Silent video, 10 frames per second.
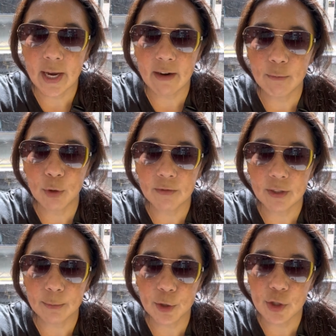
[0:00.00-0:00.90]
have more of an
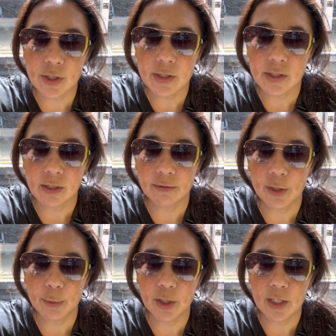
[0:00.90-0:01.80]
emergence of
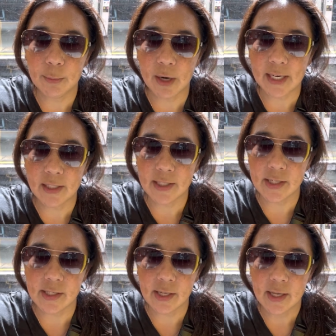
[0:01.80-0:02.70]
community practice.